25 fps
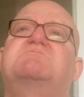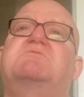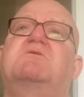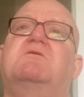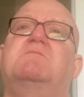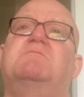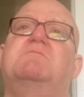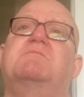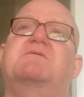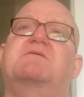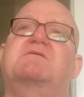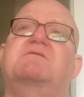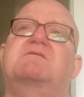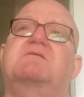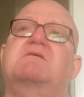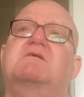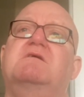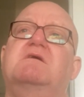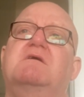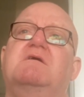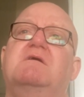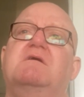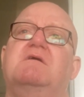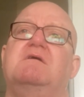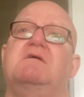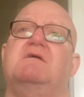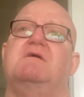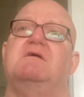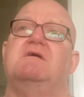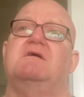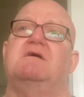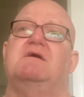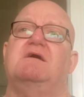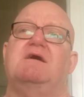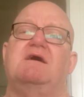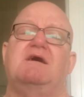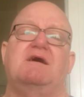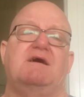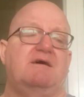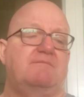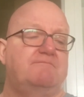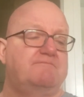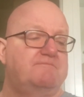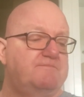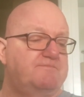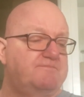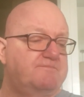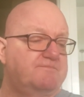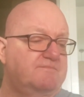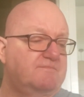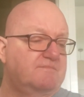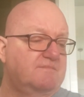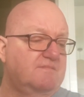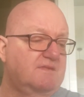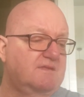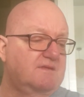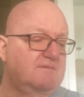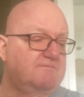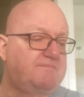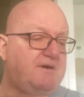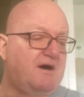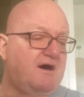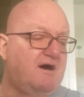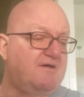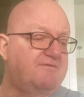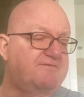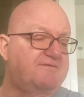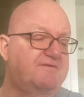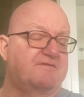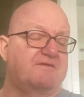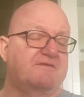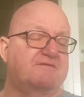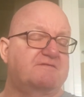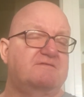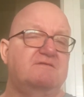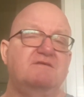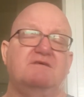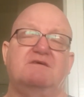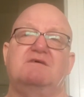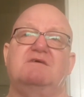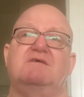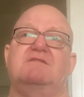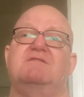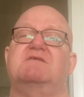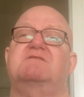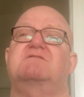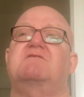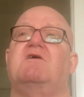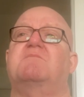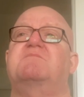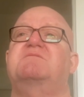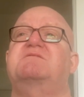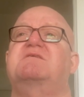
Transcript: Brom's path in the top